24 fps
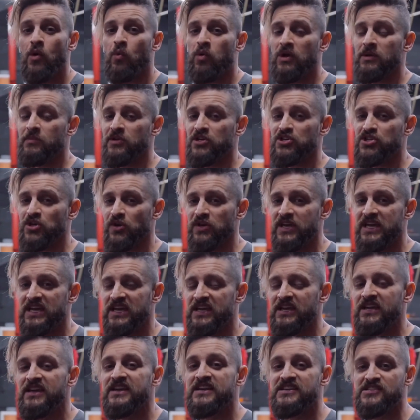What I'm gonna show you
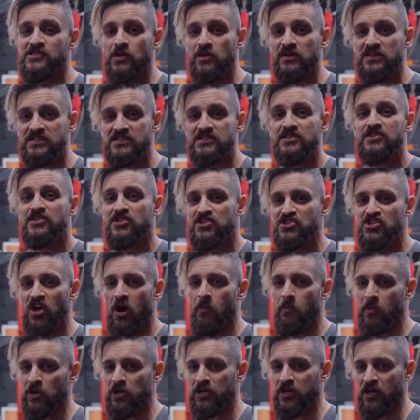here is known as the
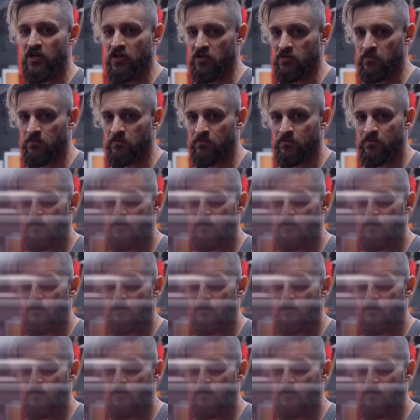Zottman curl.